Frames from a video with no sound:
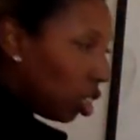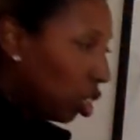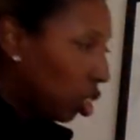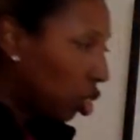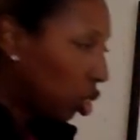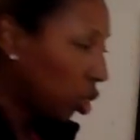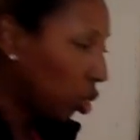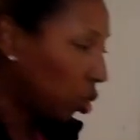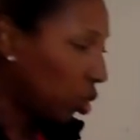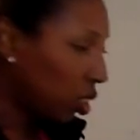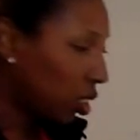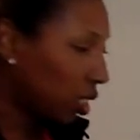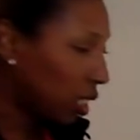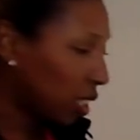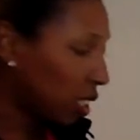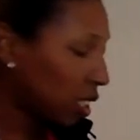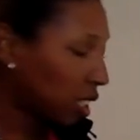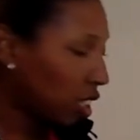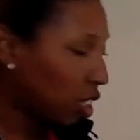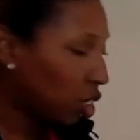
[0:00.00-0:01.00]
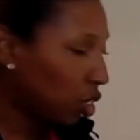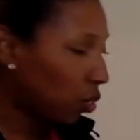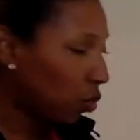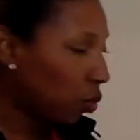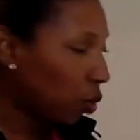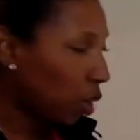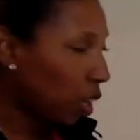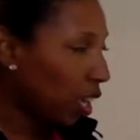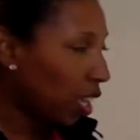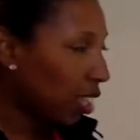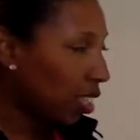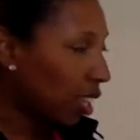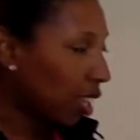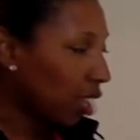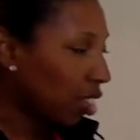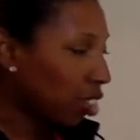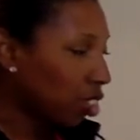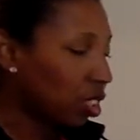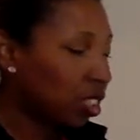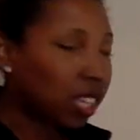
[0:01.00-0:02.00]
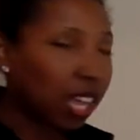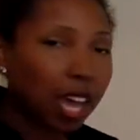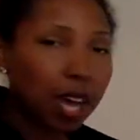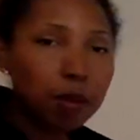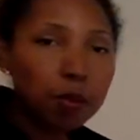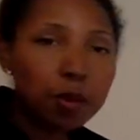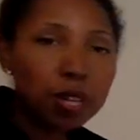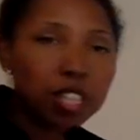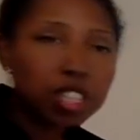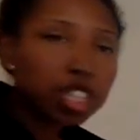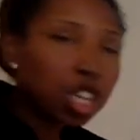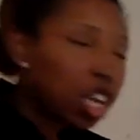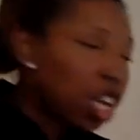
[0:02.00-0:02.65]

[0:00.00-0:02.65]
So $648 is how much